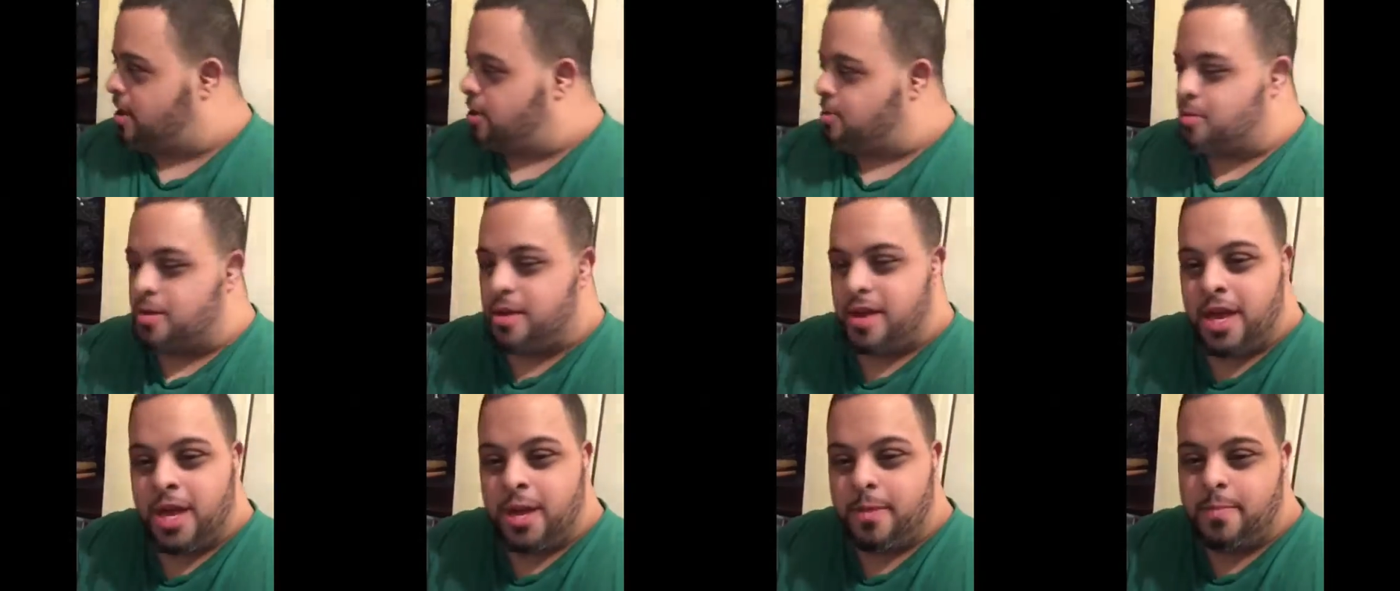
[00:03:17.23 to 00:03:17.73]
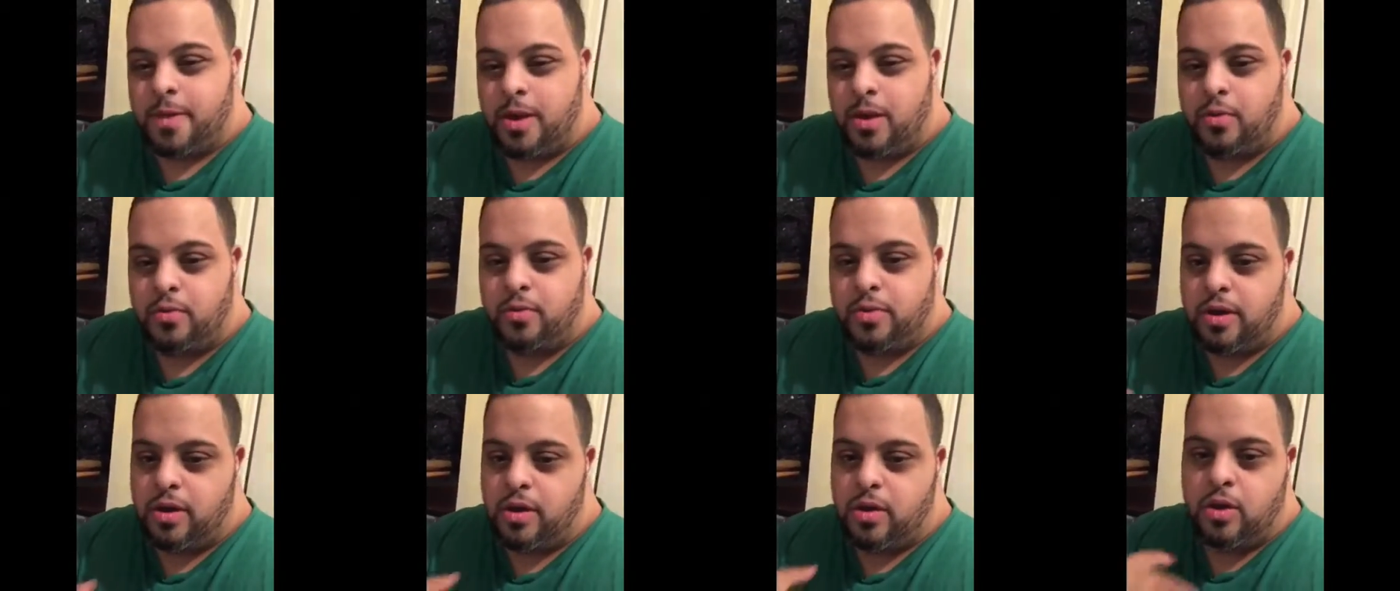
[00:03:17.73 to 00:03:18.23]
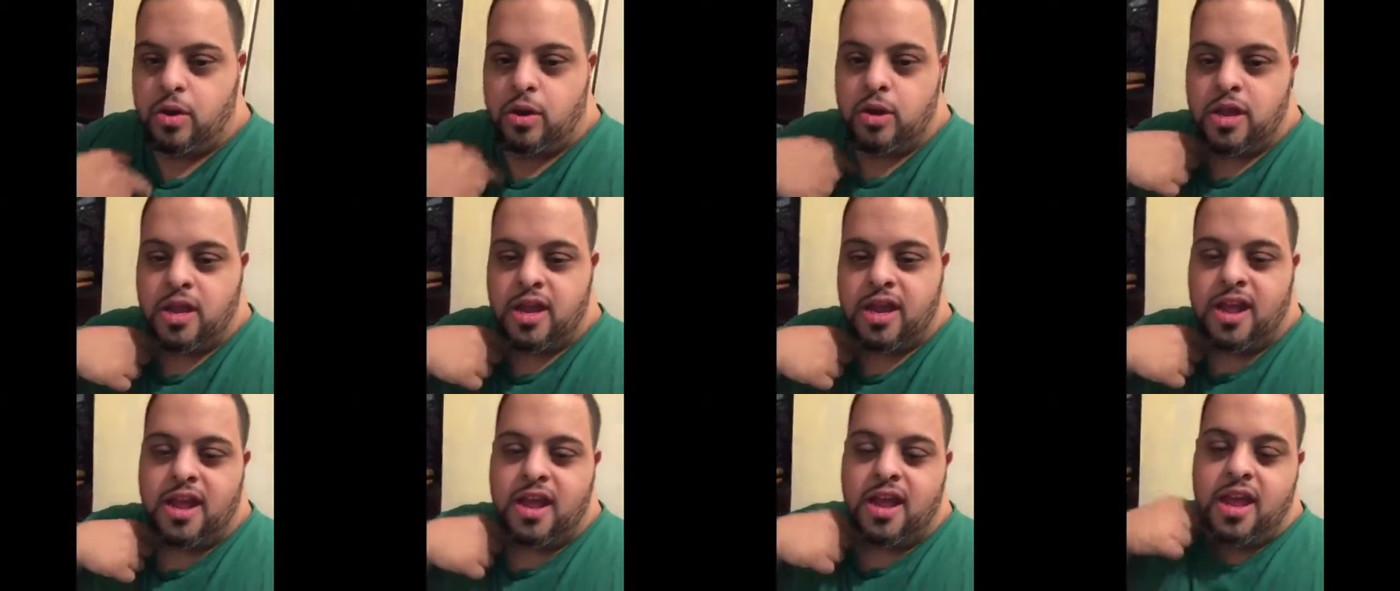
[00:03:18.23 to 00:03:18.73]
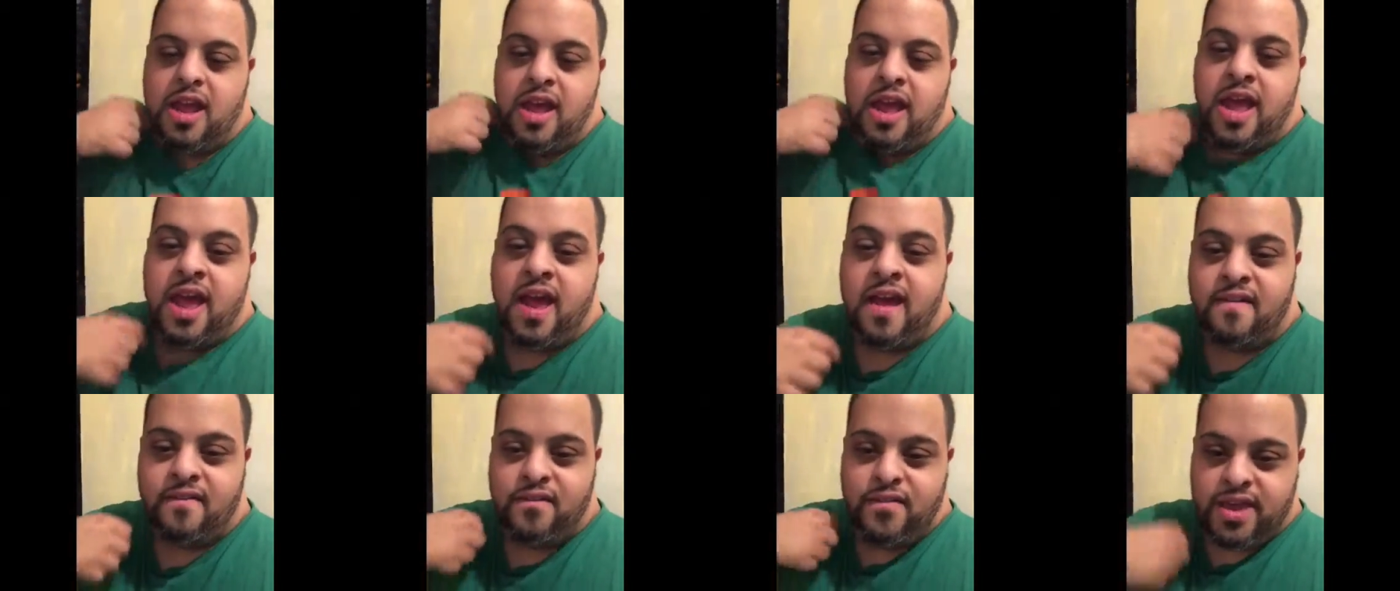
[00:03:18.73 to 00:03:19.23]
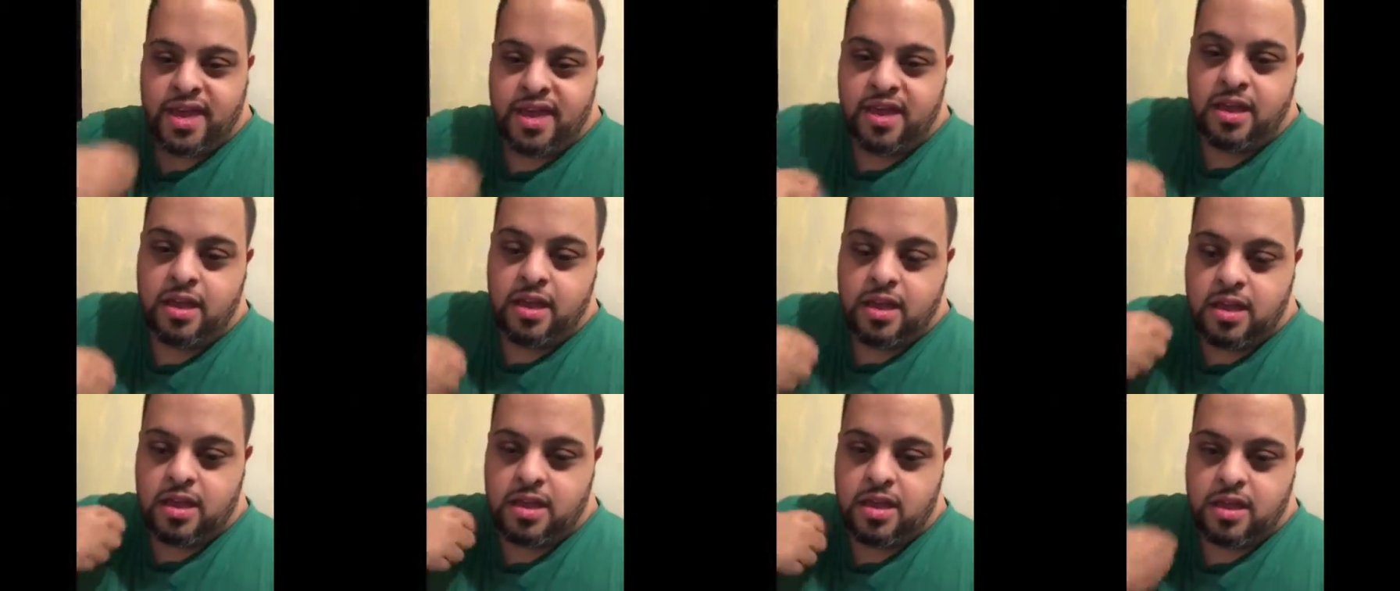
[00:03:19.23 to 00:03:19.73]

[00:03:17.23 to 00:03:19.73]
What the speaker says: I want everybody to wear heavy.